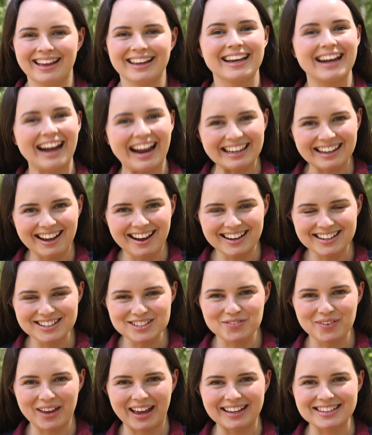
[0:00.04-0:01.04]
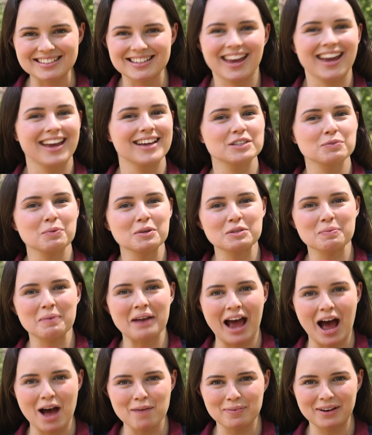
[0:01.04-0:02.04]
G'day Lions fans, here's what's
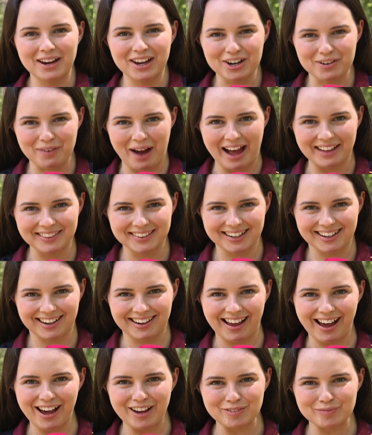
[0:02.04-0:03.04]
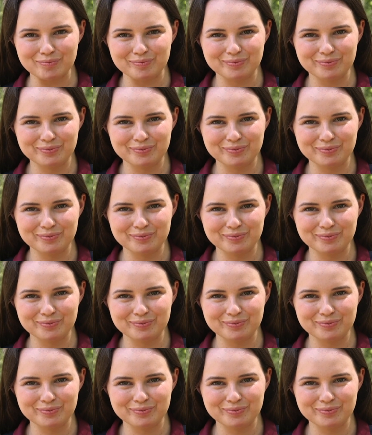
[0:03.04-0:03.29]
been happening around the club.